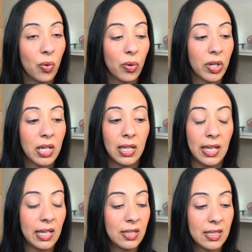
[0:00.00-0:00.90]
or
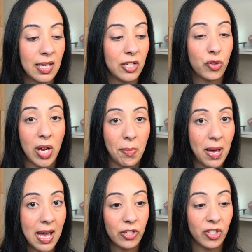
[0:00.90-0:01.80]
clinging to any dry
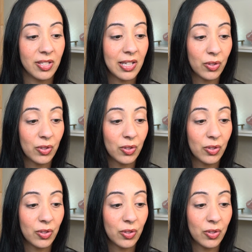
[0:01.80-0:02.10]
patches.